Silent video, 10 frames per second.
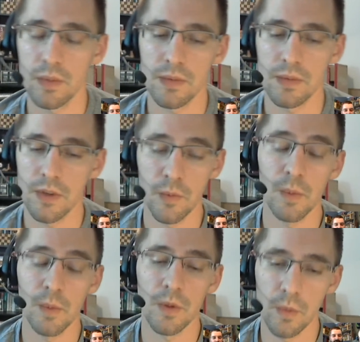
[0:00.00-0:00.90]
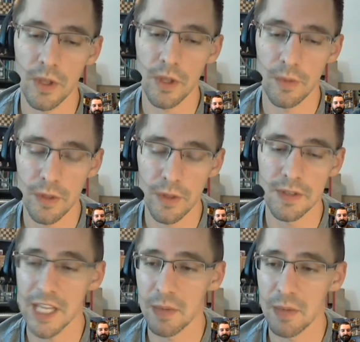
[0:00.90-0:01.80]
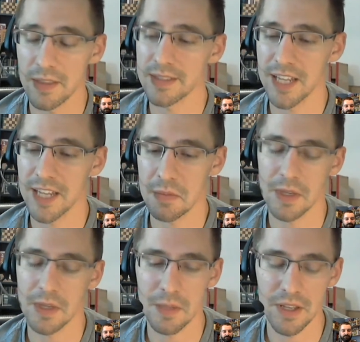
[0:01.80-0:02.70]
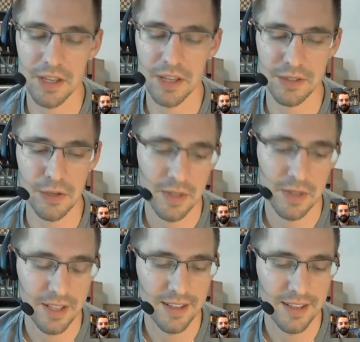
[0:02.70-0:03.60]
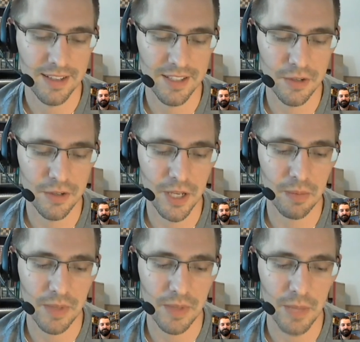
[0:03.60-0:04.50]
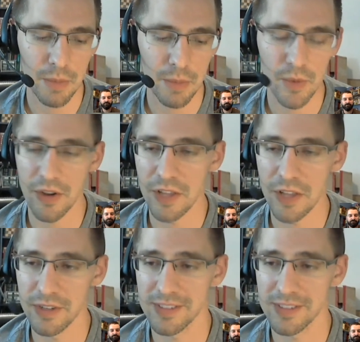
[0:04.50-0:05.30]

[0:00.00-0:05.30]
of people with this game at this time in my life. So I'm happy about all of it.